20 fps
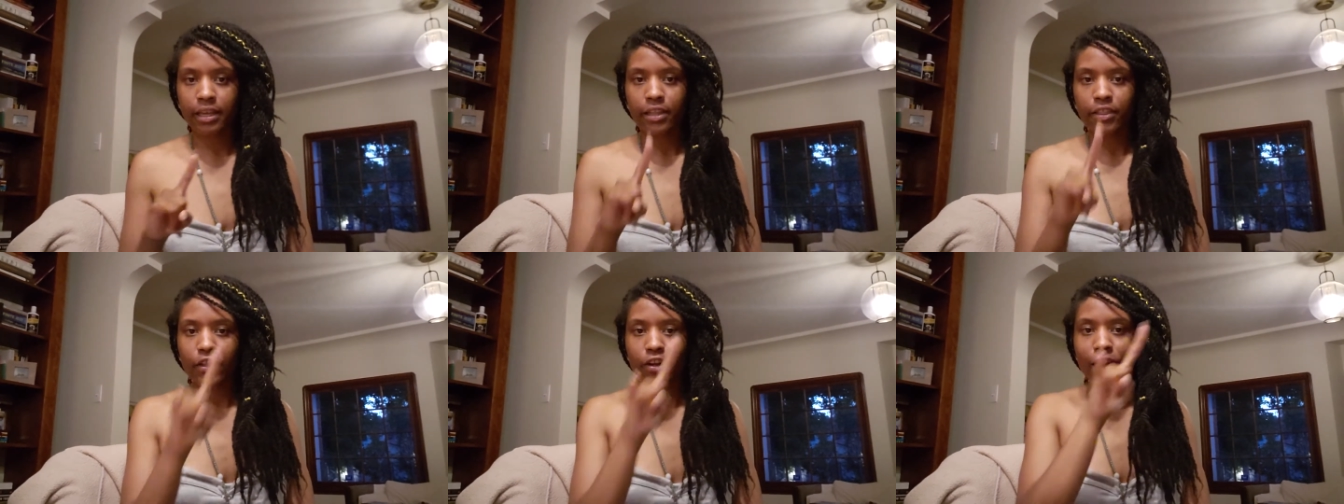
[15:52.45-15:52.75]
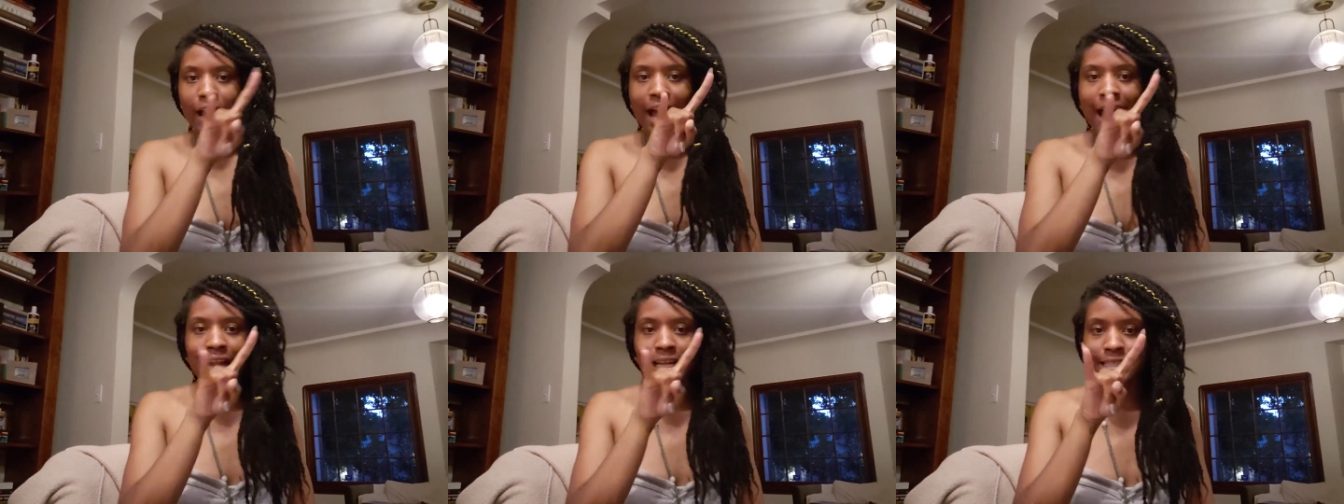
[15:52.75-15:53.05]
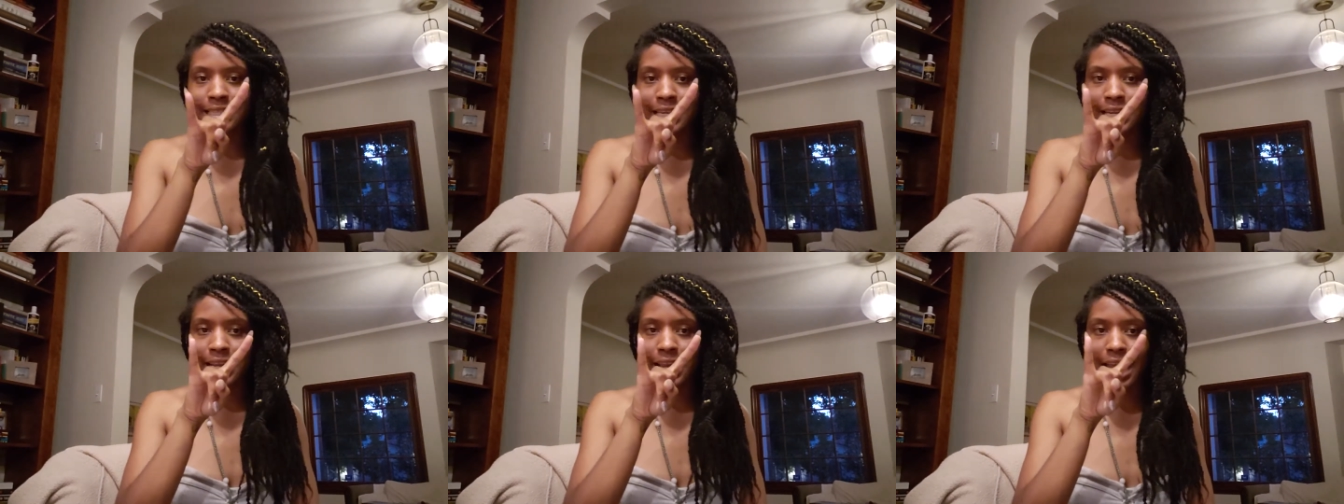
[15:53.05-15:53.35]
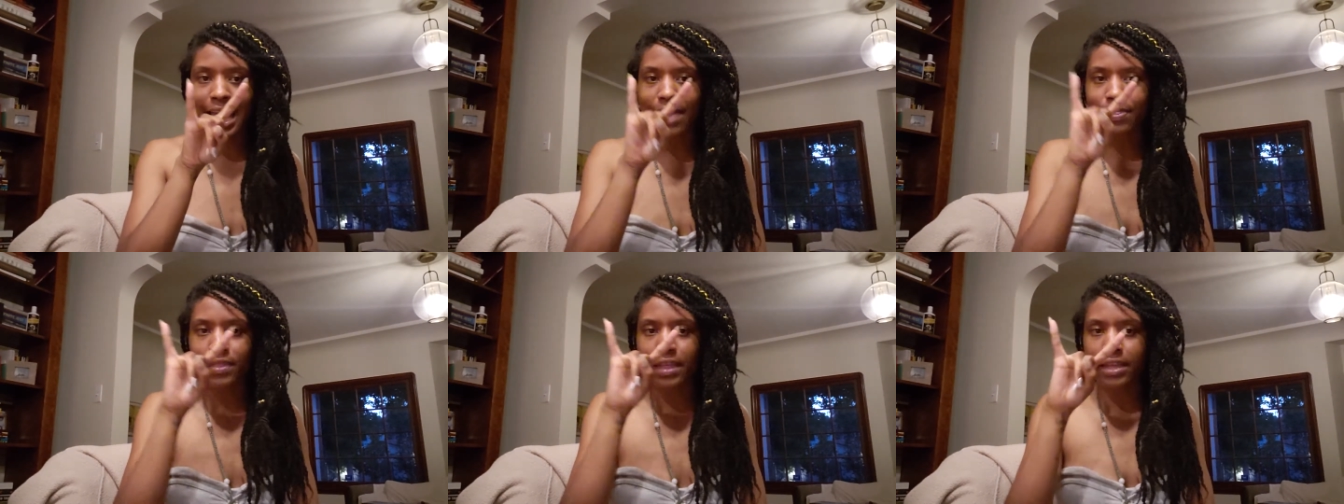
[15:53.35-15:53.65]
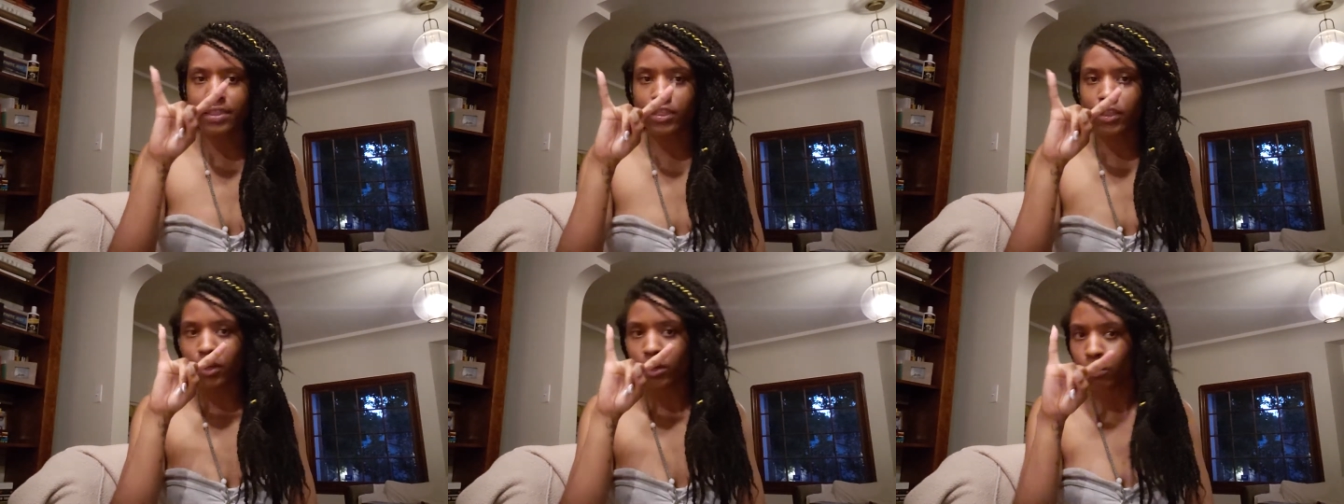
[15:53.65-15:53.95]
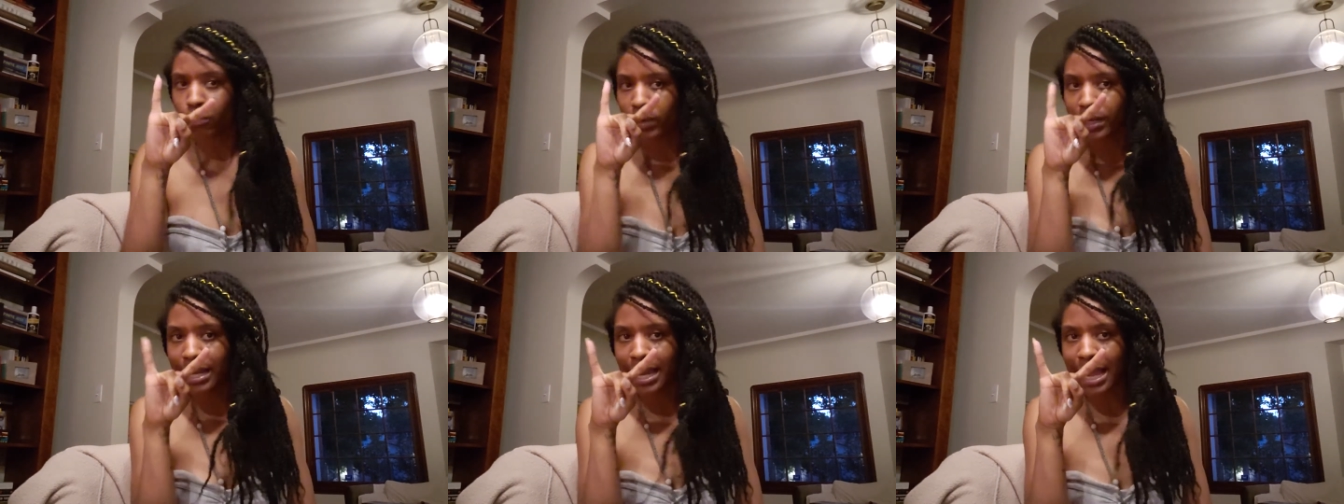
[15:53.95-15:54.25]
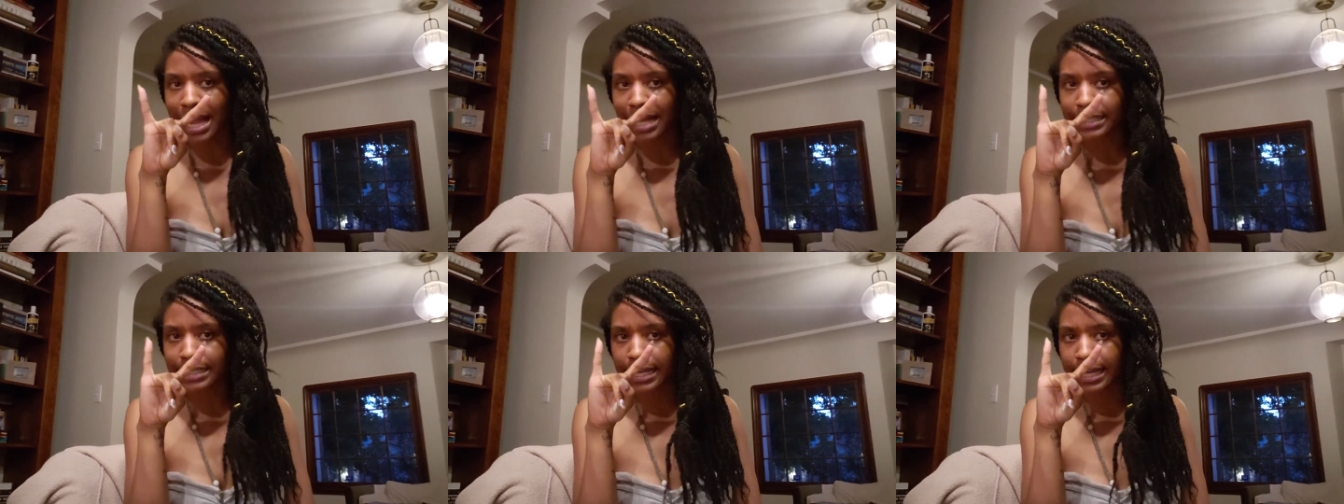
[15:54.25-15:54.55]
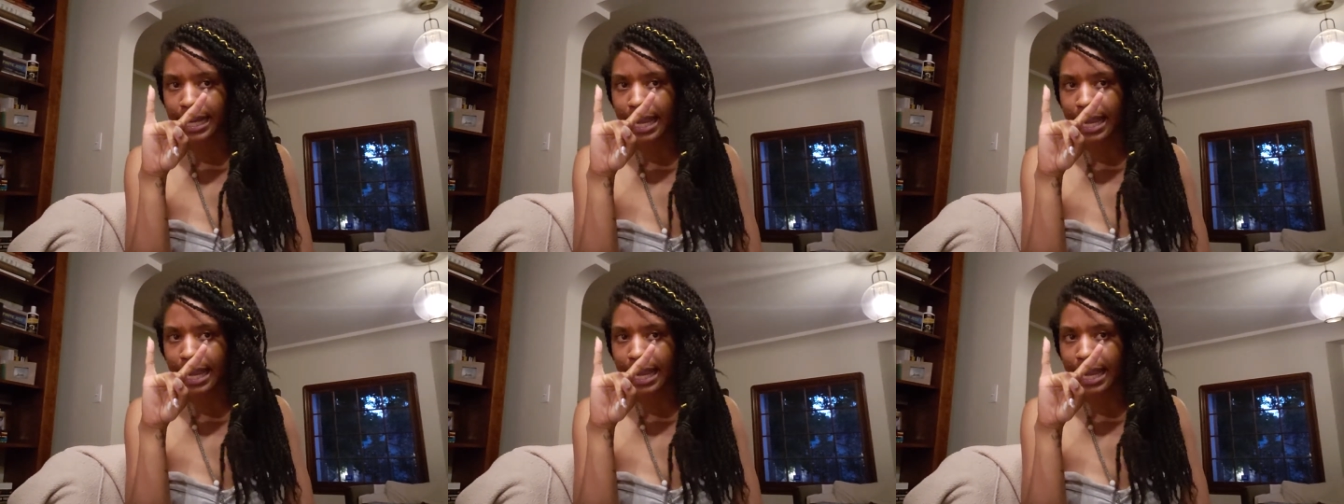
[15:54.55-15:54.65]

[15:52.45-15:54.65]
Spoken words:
They're acting and then they're reacting,